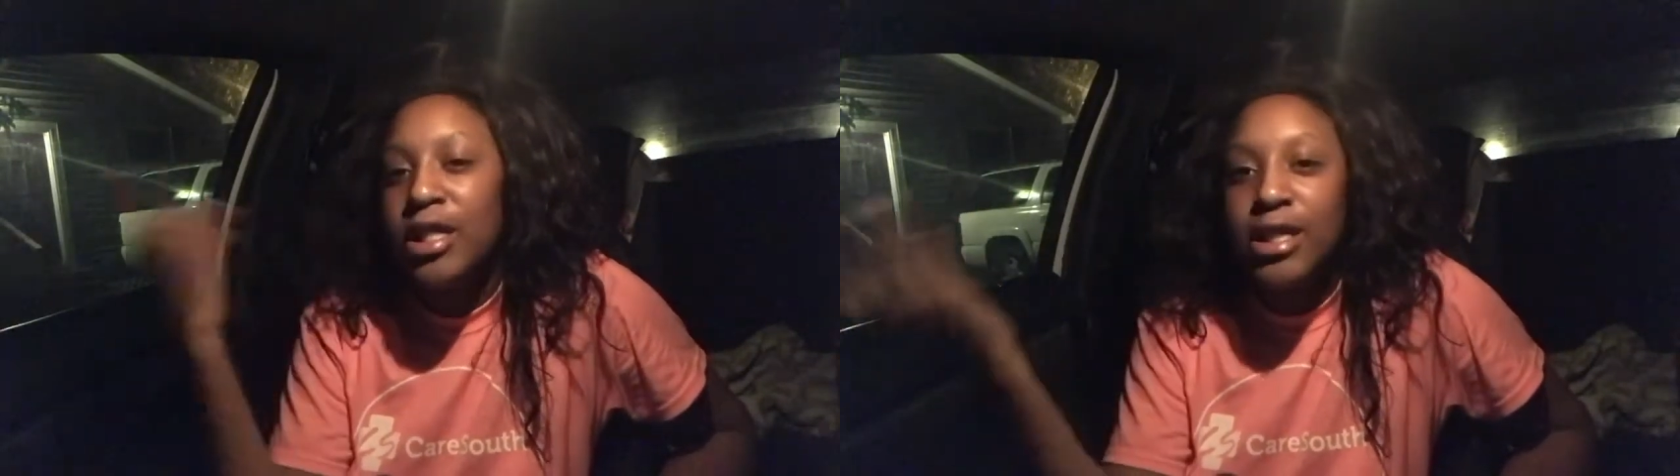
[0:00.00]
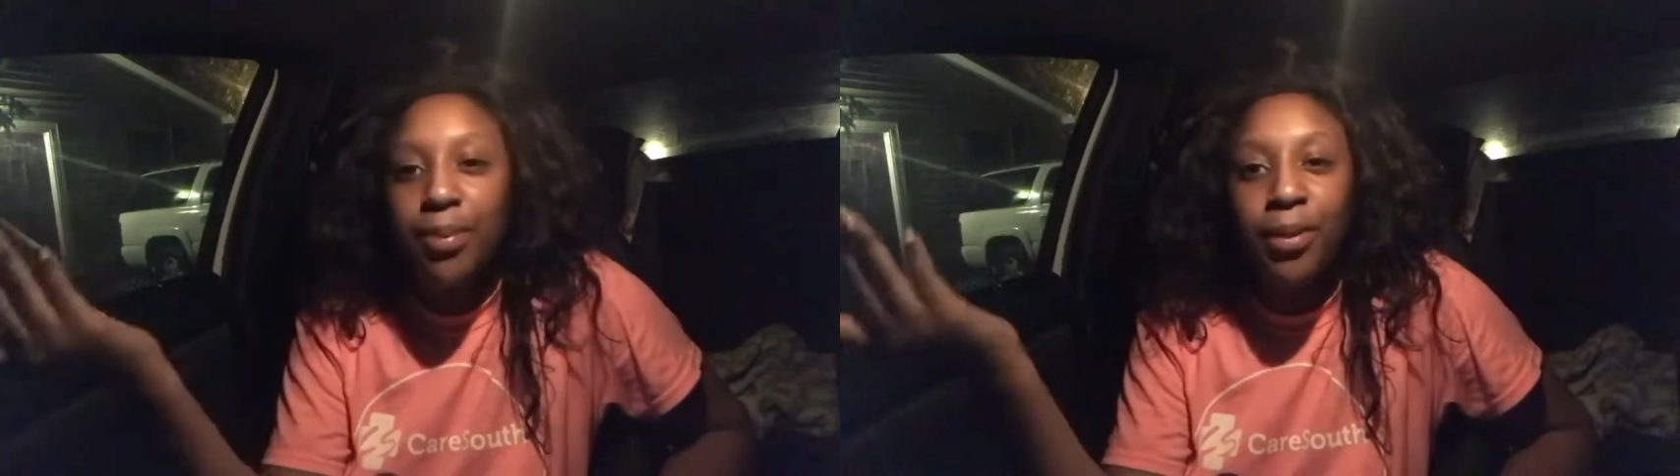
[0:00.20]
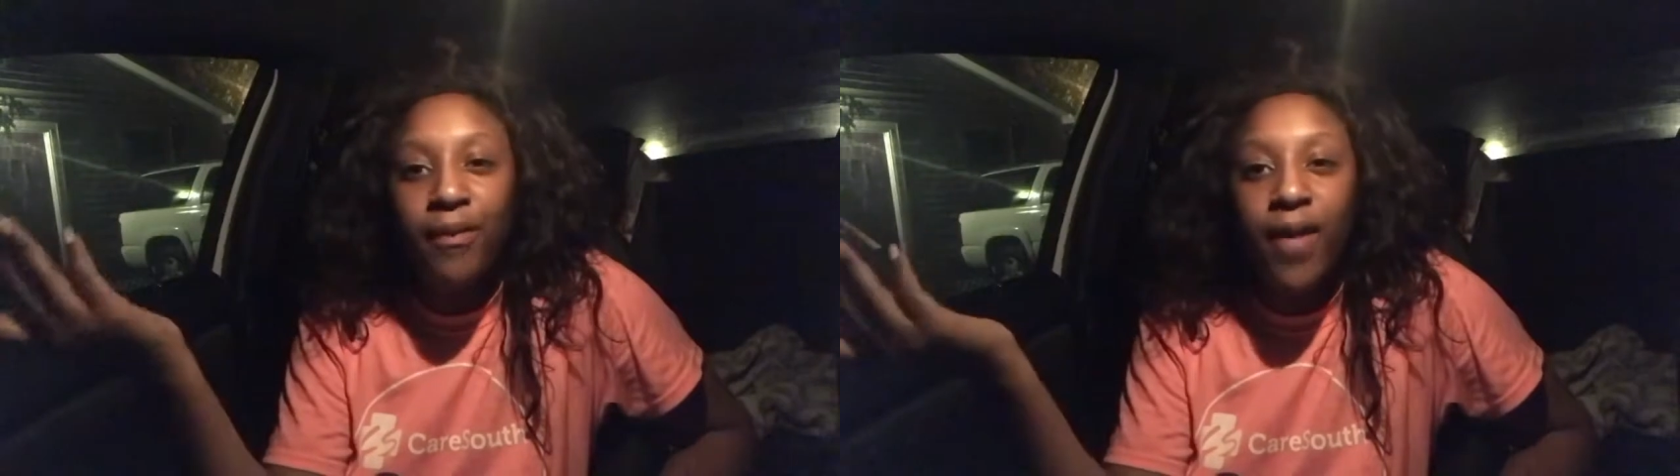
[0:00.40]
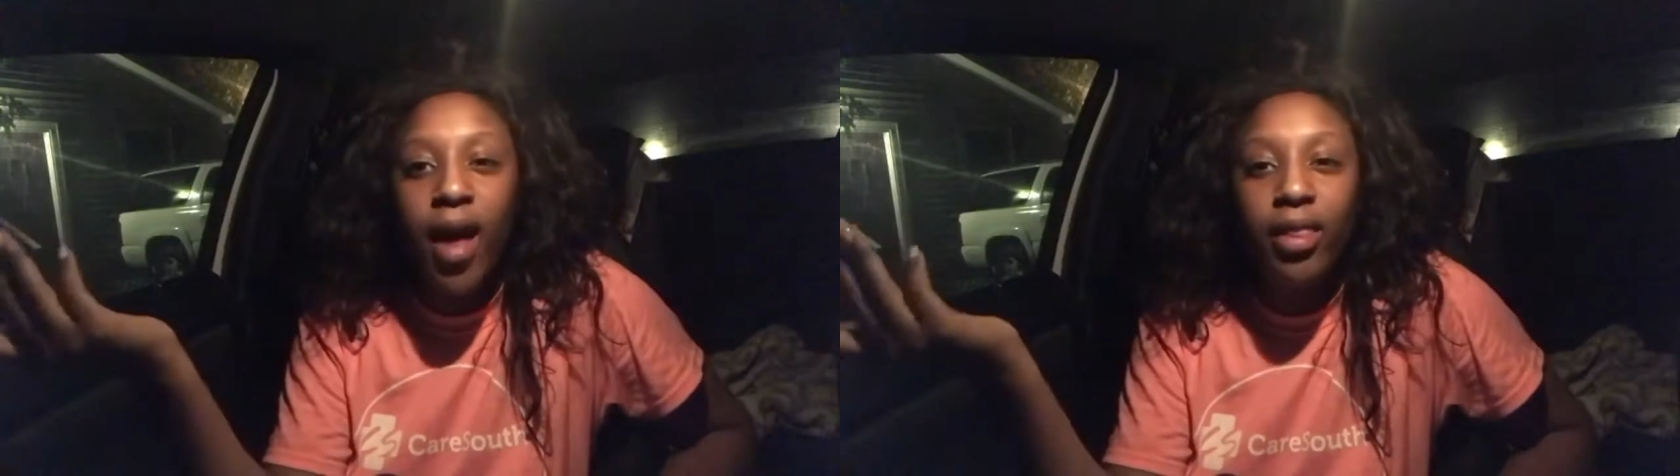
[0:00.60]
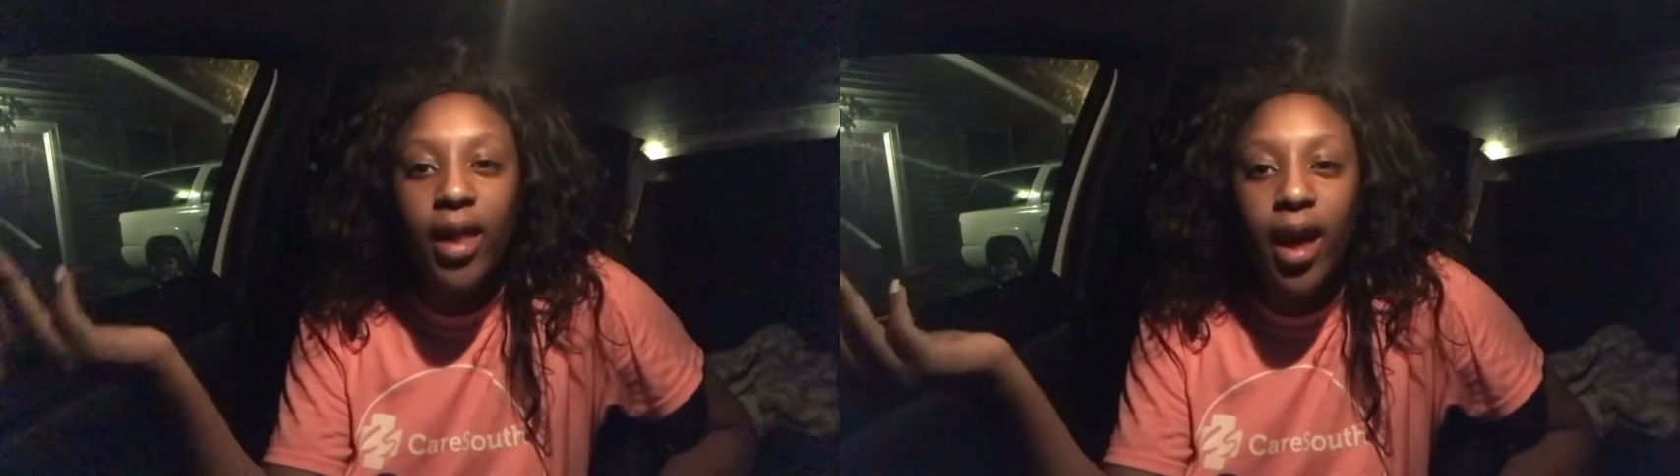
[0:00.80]
accept the
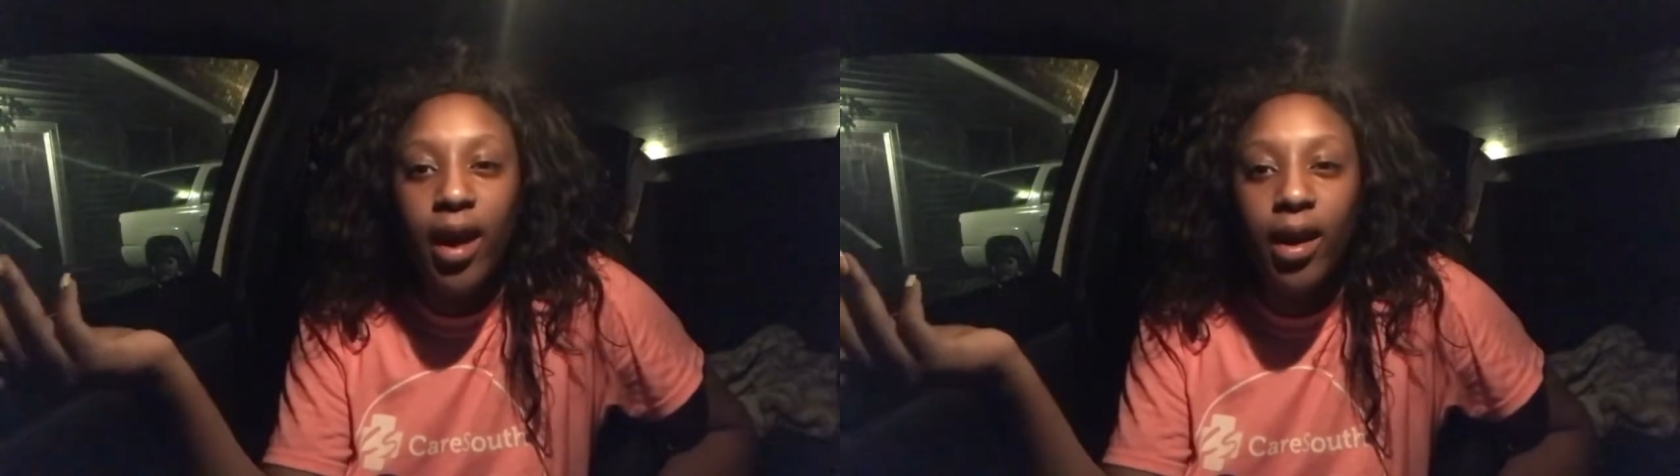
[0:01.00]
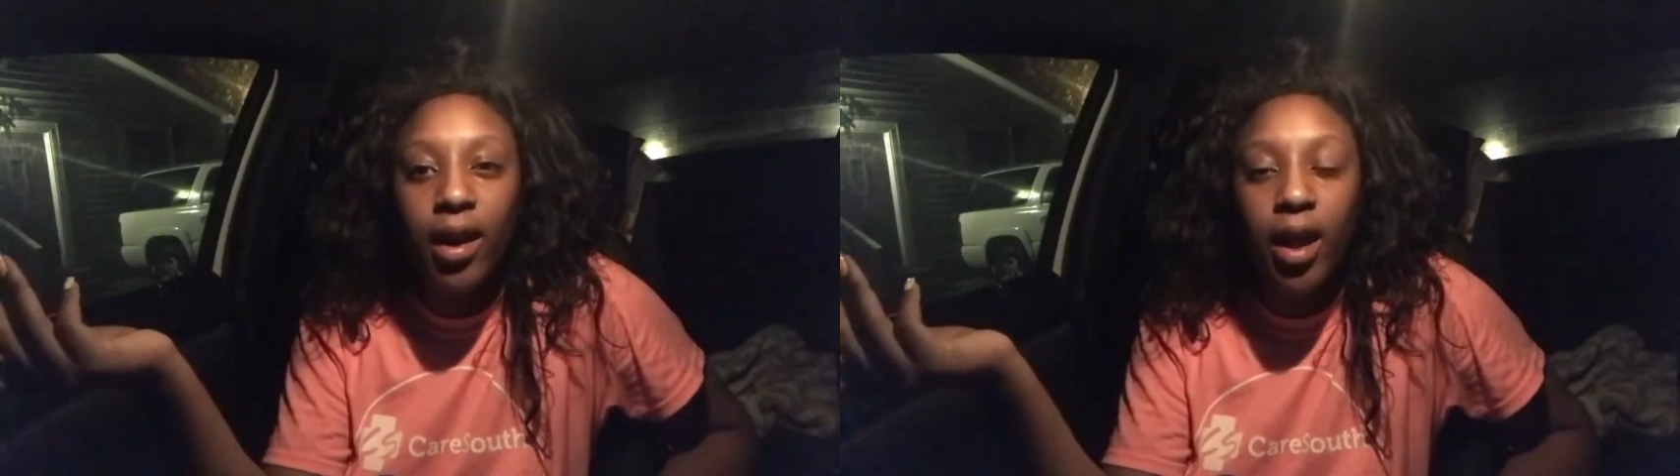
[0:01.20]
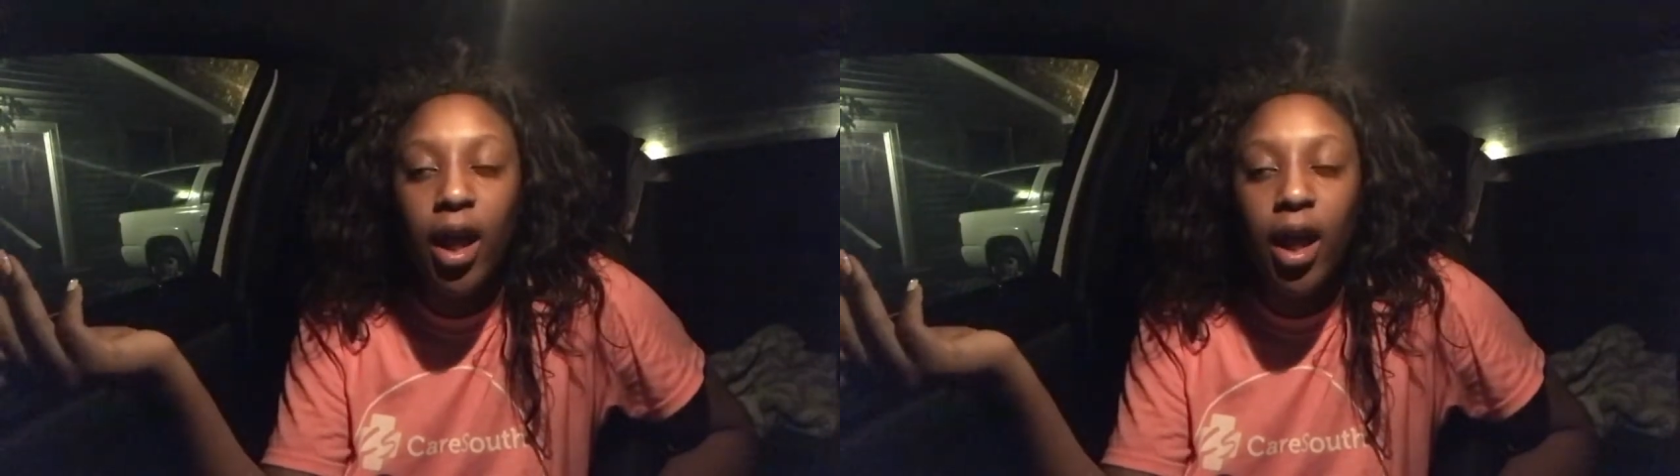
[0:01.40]
fact that